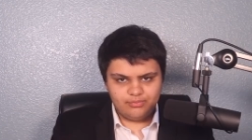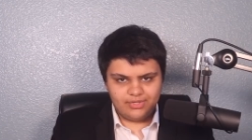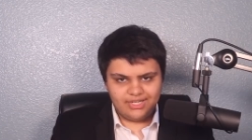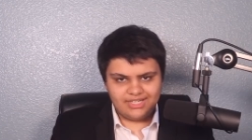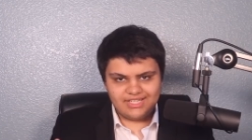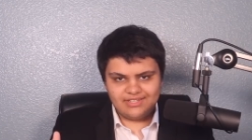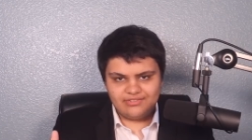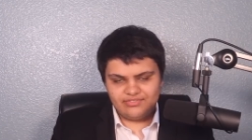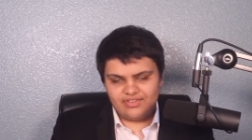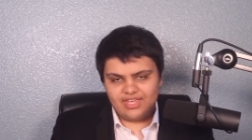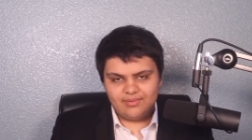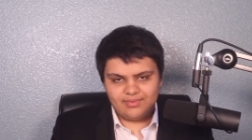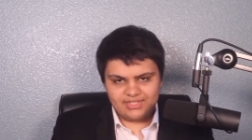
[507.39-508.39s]
money,
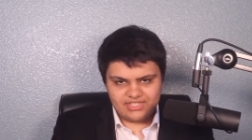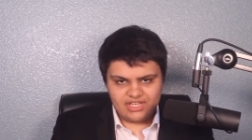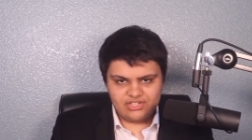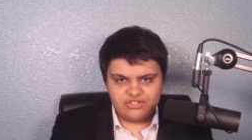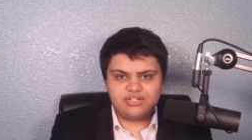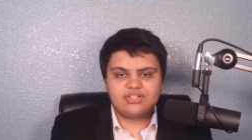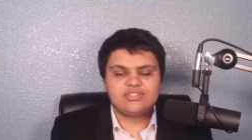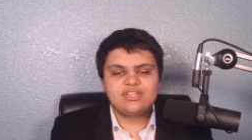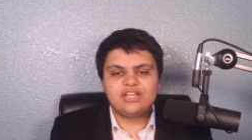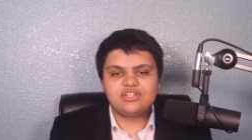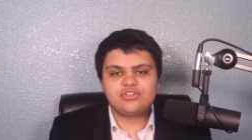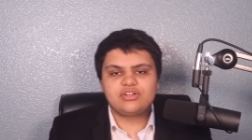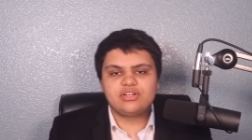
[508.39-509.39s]
fame, etc.,
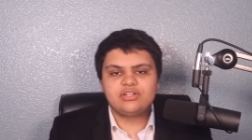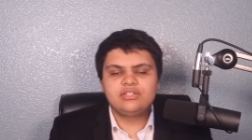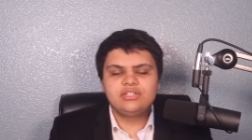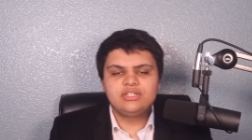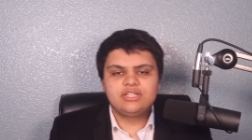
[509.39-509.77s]
etc.